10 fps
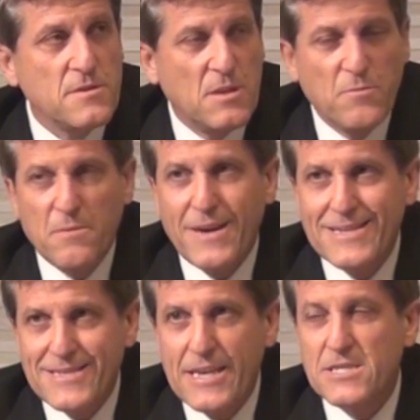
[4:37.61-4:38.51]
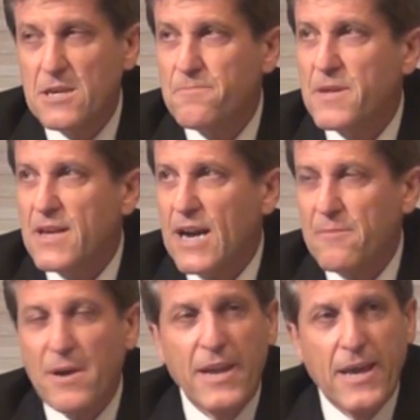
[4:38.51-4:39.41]
Someone might say something,
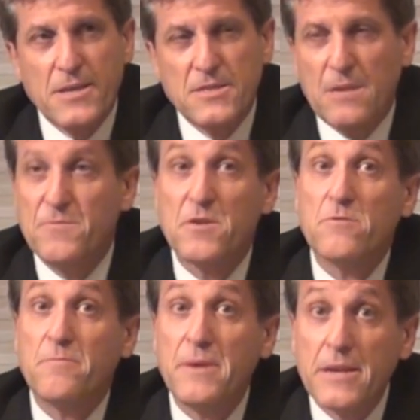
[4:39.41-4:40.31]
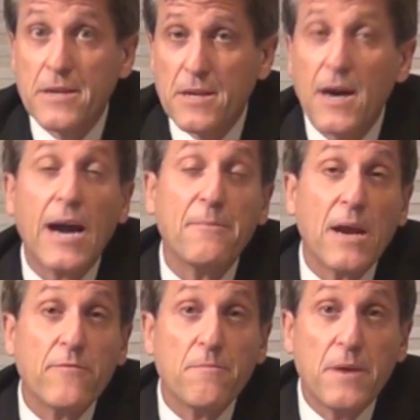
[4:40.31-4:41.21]
I might ask them to repeat it, I
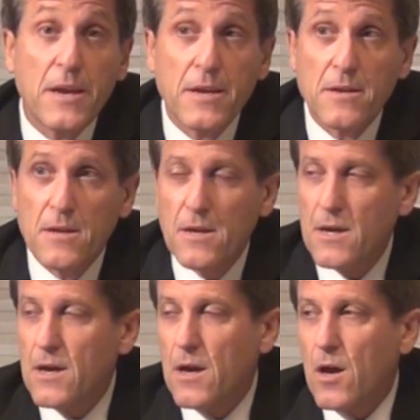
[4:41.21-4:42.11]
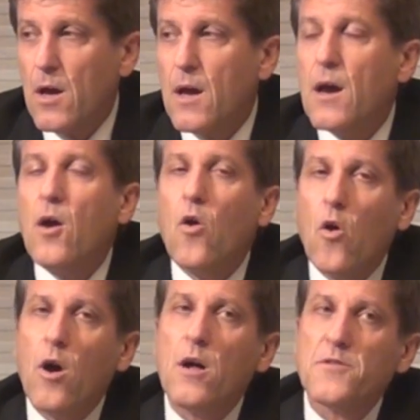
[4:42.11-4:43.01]
might repeat it,
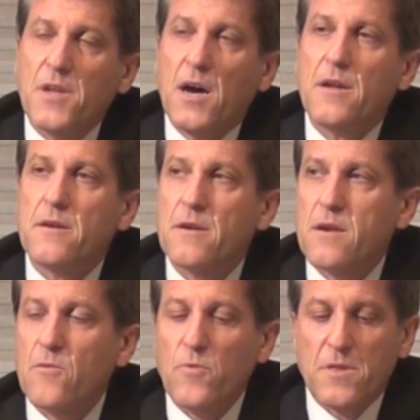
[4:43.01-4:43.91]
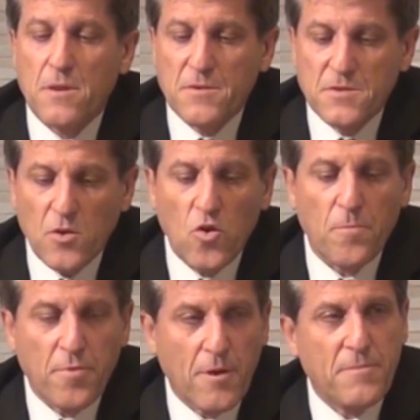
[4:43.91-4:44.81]
all done with the
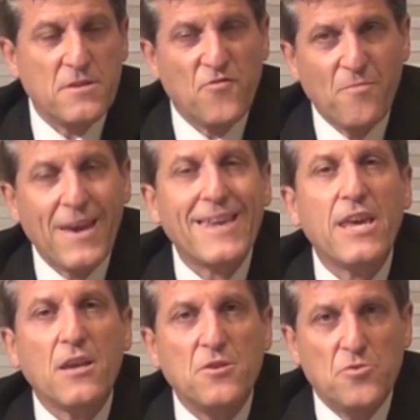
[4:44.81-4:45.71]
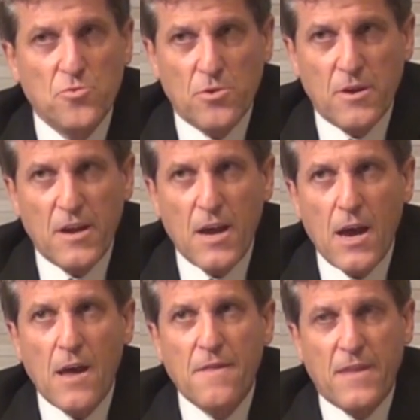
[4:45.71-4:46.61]
sole purpose of making sure
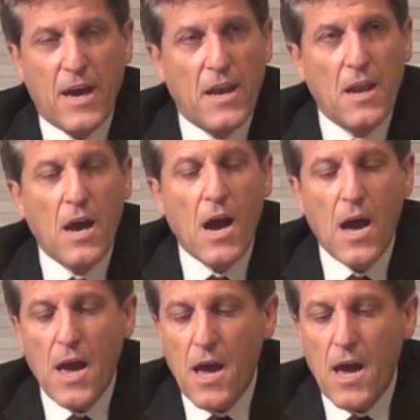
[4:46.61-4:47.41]
that